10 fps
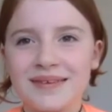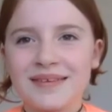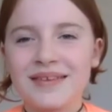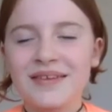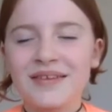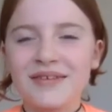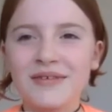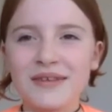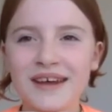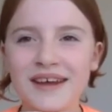the school
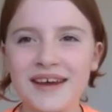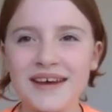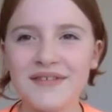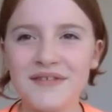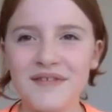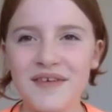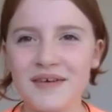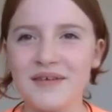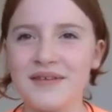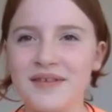day
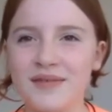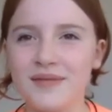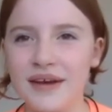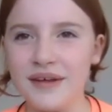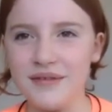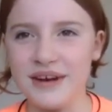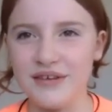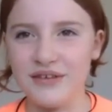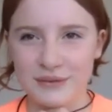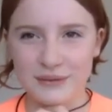feels really really
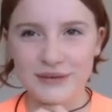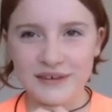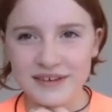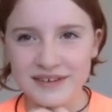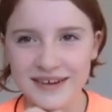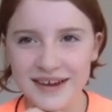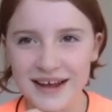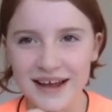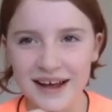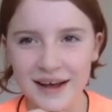short.
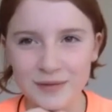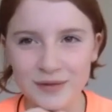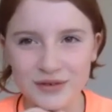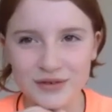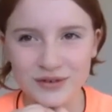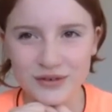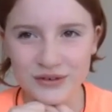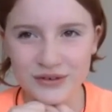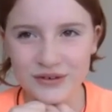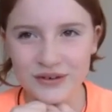I'm not
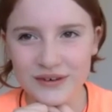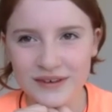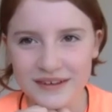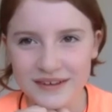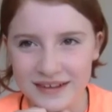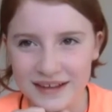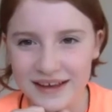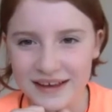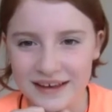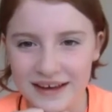sure.
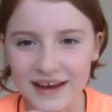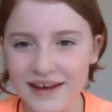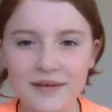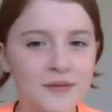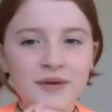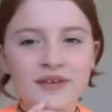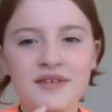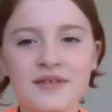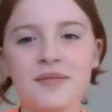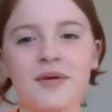Like I
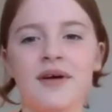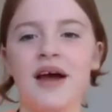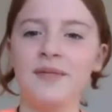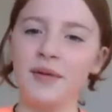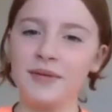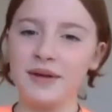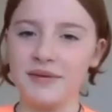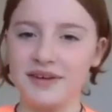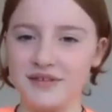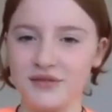wouldn't, pro- I probably
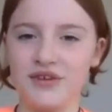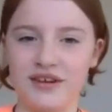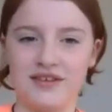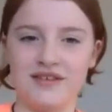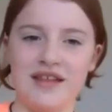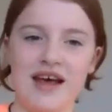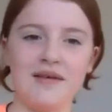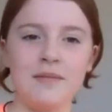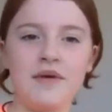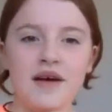wouldn't change that,
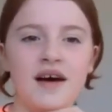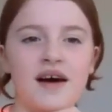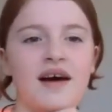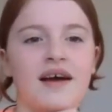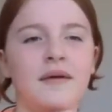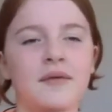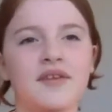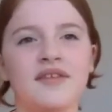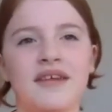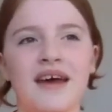but I would
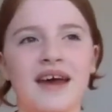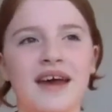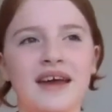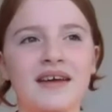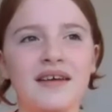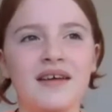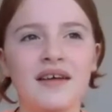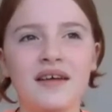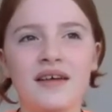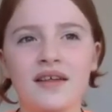say
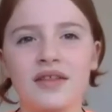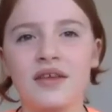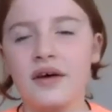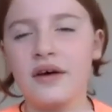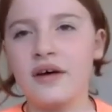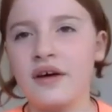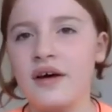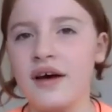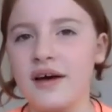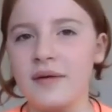that
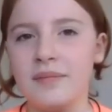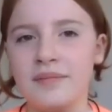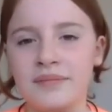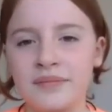um,